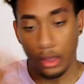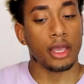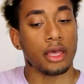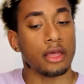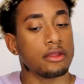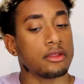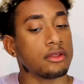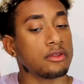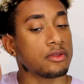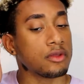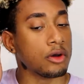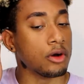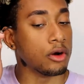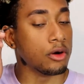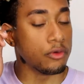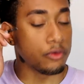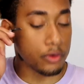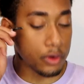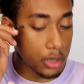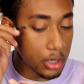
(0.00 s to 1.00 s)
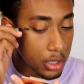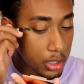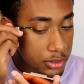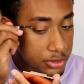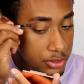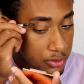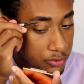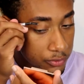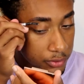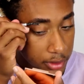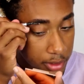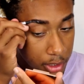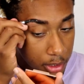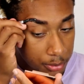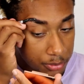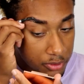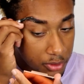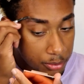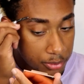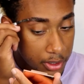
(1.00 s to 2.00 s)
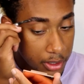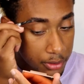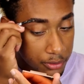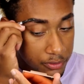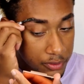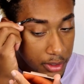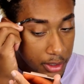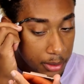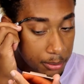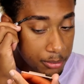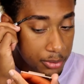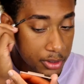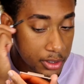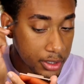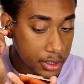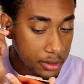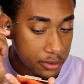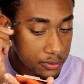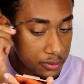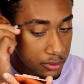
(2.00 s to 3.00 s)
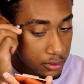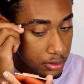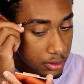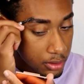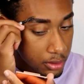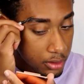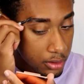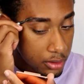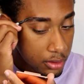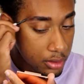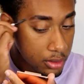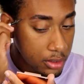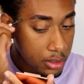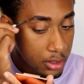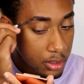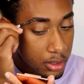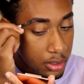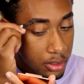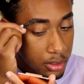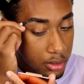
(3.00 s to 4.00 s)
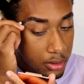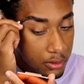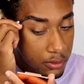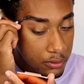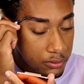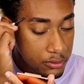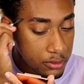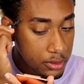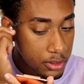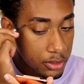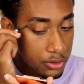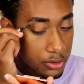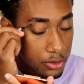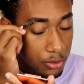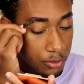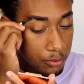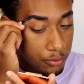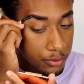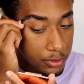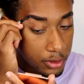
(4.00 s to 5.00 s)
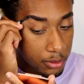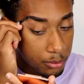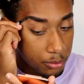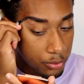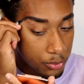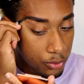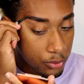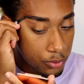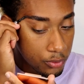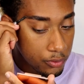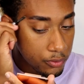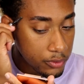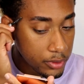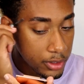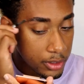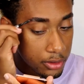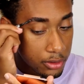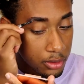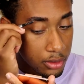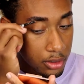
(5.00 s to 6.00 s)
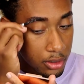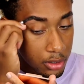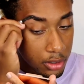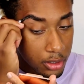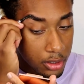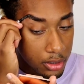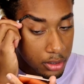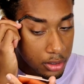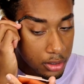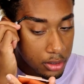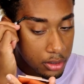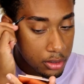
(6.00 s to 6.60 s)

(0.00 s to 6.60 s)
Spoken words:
And this overall just really helps the brows stay in place, so they don't really move later on